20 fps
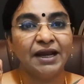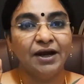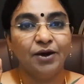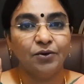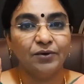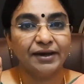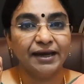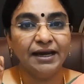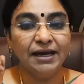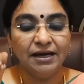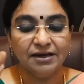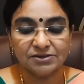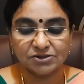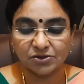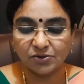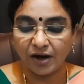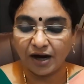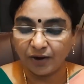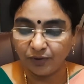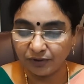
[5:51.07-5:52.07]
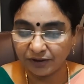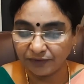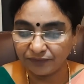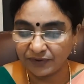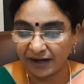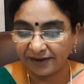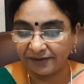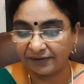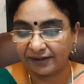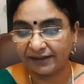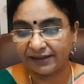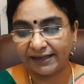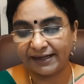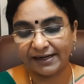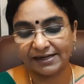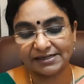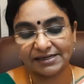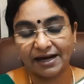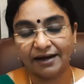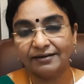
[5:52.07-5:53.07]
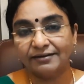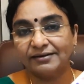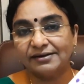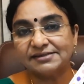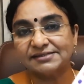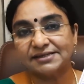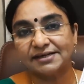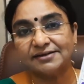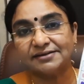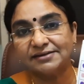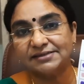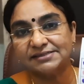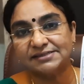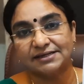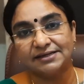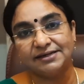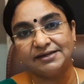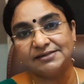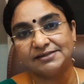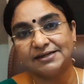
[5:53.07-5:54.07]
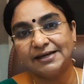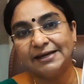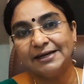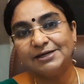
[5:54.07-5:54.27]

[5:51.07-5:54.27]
Okay, so out of 100, there are 100 circles in it.